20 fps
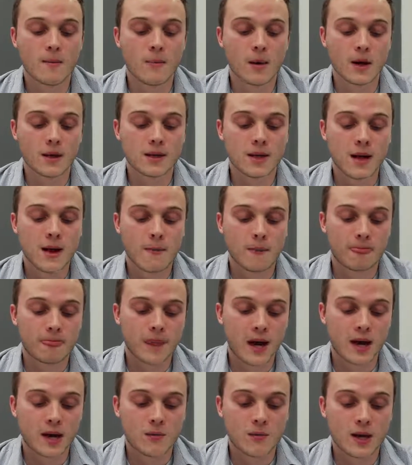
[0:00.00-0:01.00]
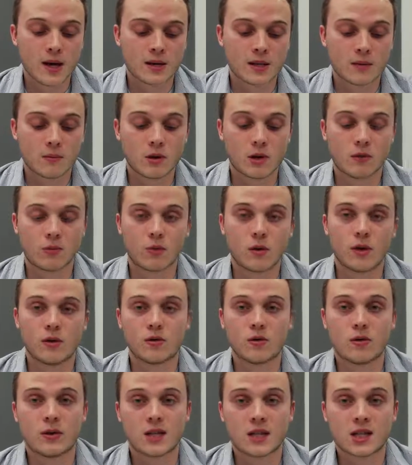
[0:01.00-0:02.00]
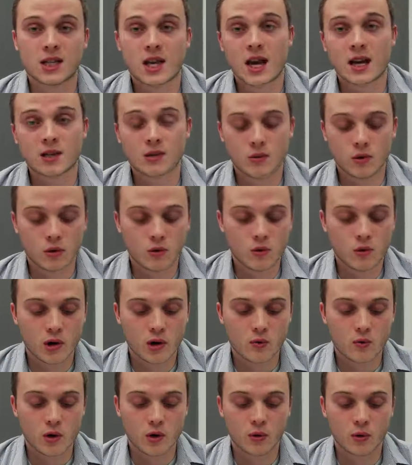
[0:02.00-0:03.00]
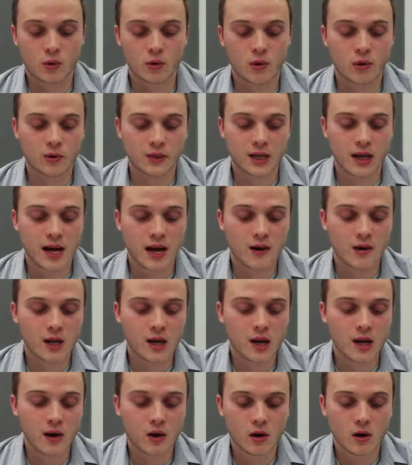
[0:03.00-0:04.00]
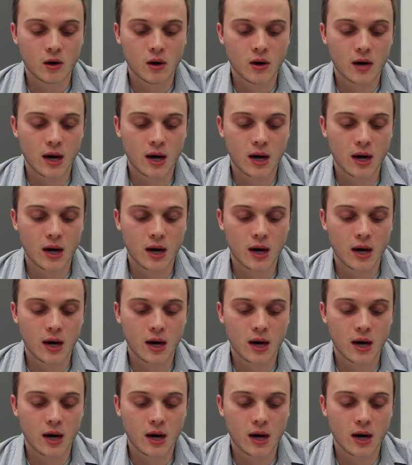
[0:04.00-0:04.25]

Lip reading: But anyways, I'm going to run through the stocks real quick while we're closing out here.